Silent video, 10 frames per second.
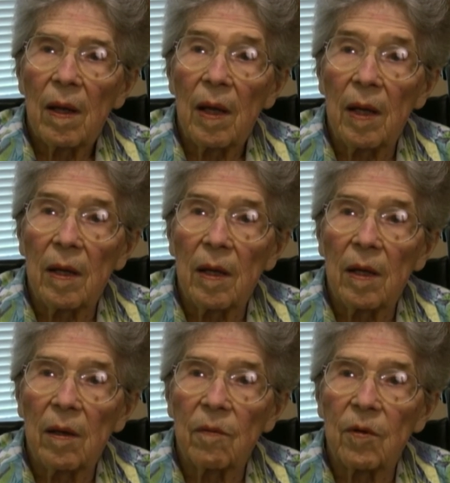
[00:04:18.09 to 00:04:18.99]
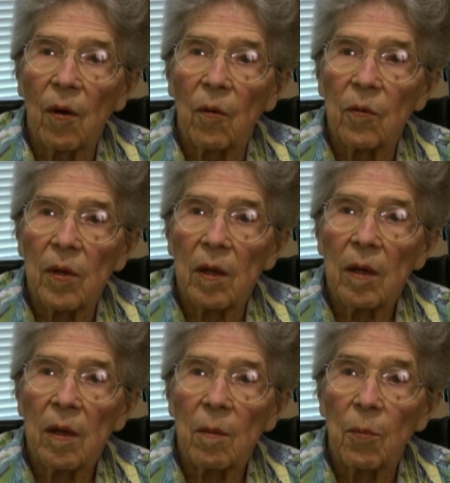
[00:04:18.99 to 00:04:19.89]
he lived on the
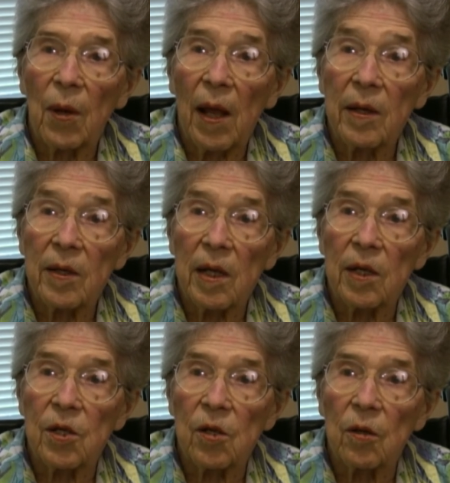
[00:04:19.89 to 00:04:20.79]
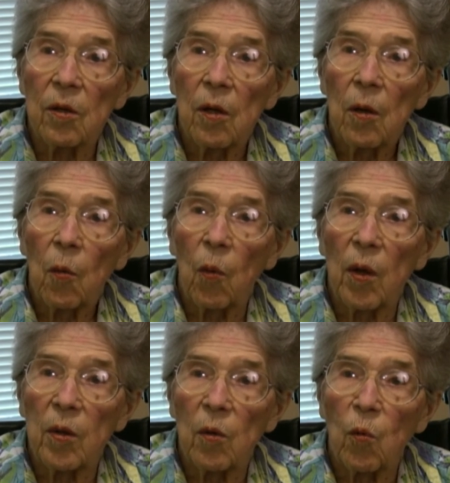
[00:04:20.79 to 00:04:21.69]
plantation
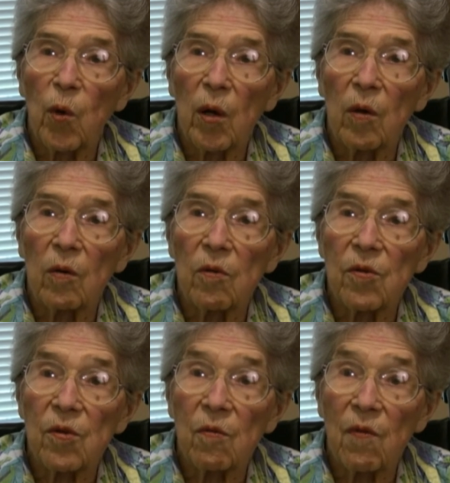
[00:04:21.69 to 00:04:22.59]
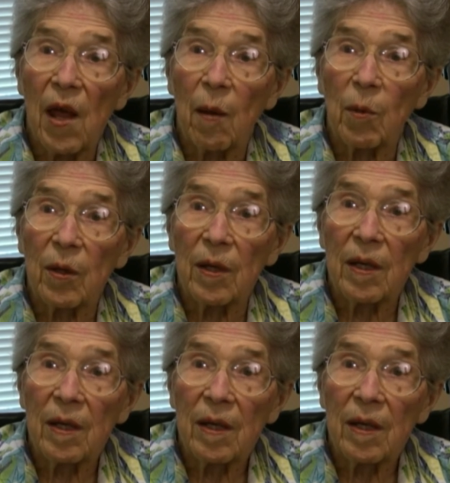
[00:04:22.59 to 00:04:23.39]
where the Reynolds family